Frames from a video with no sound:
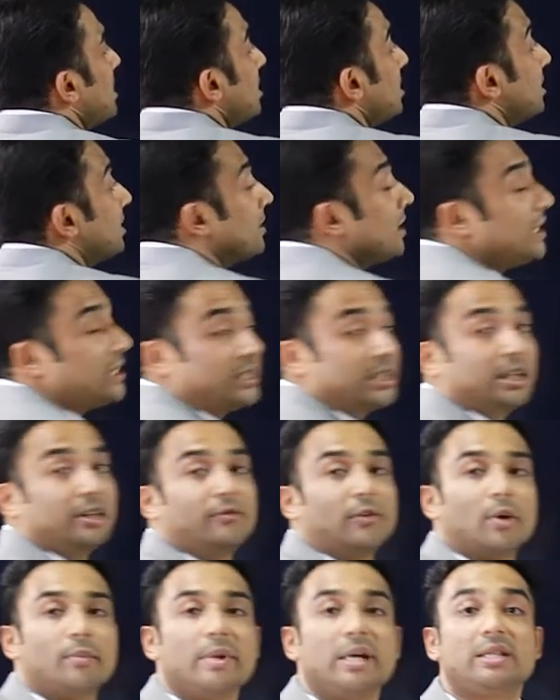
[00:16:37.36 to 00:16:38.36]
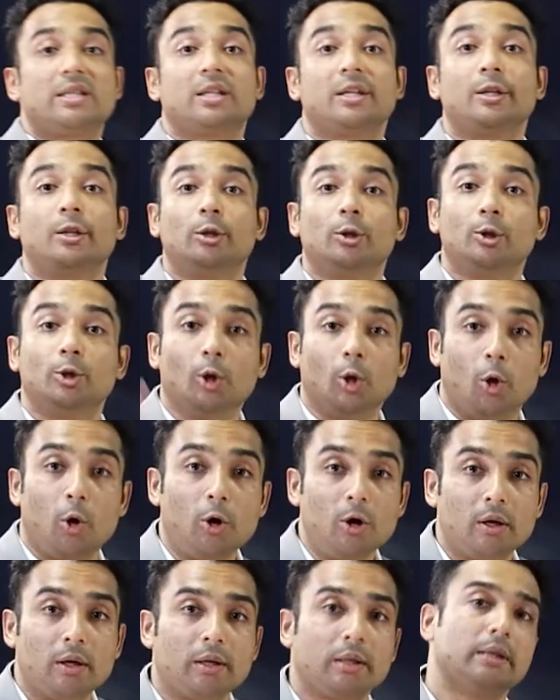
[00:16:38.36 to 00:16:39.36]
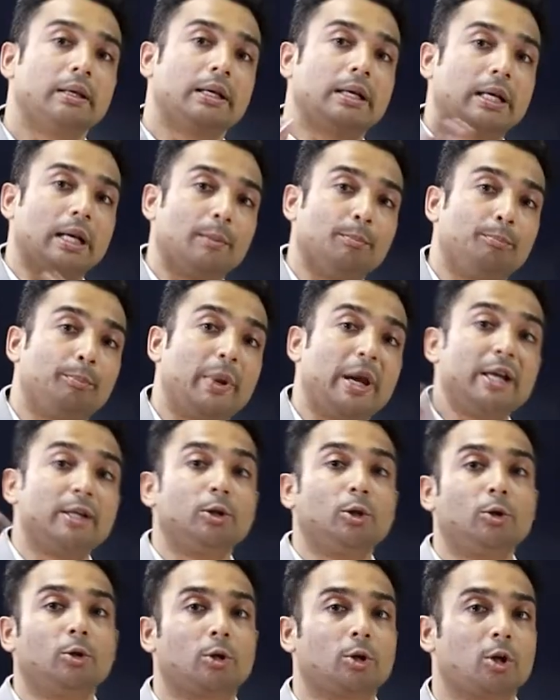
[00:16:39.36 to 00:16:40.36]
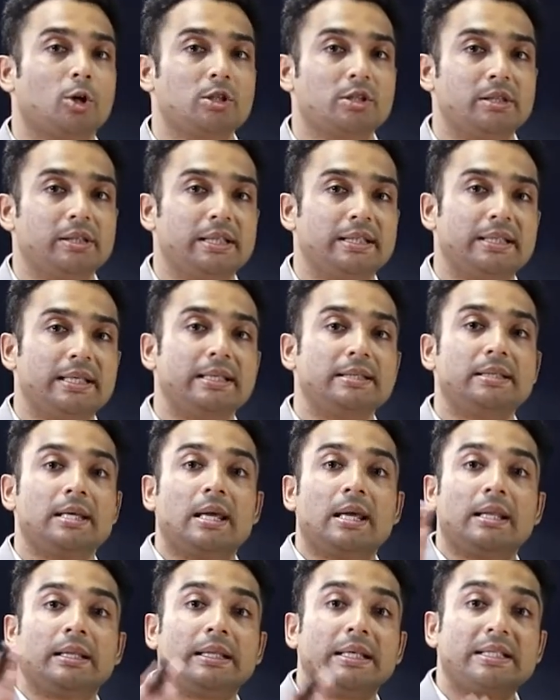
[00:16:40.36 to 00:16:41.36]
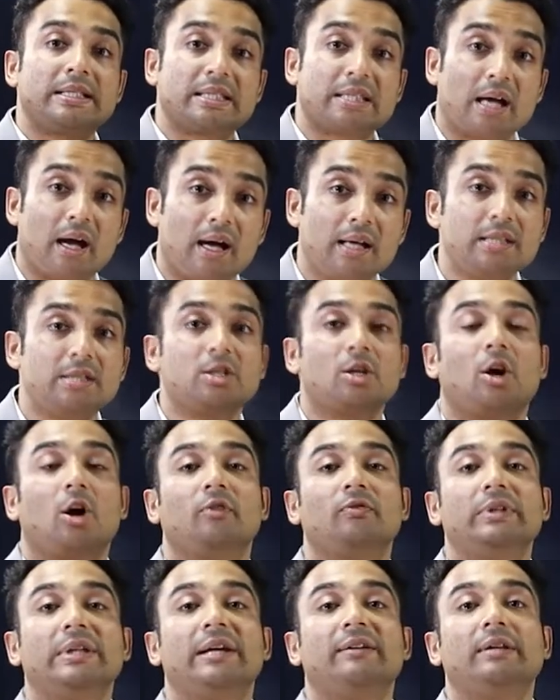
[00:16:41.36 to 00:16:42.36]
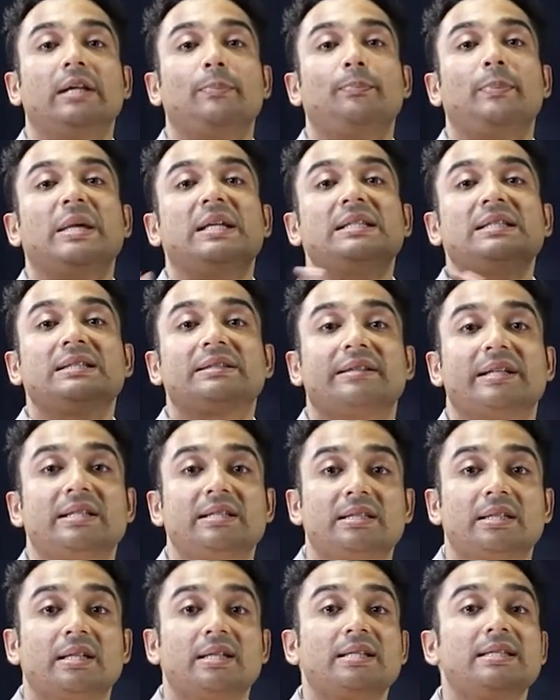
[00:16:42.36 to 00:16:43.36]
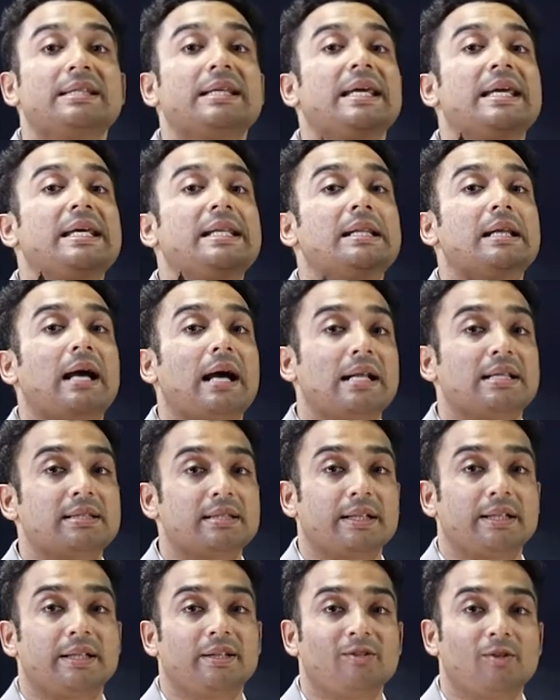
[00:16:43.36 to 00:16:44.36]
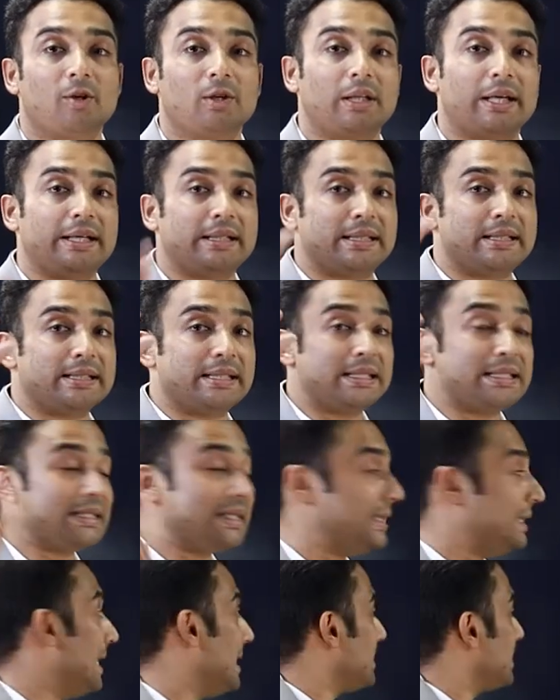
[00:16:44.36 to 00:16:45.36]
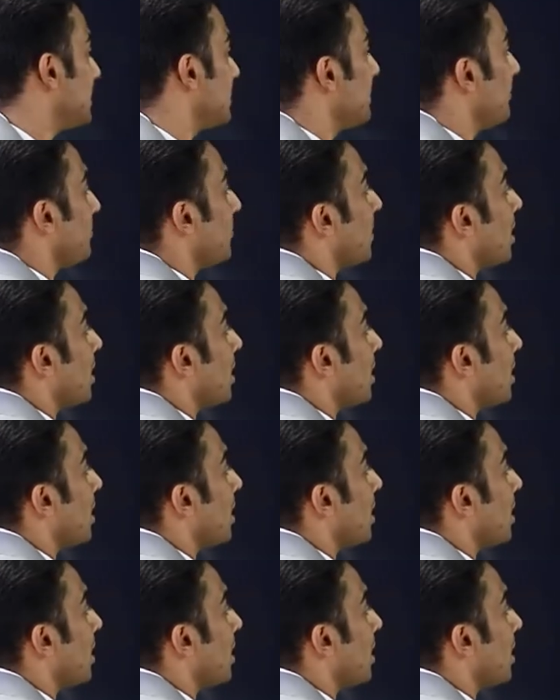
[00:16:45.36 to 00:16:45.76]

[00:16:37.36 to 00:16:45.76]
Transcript: stricture formation, though compared to Crohn's disease, the chance of developing strictures in ulcerative colitis is less.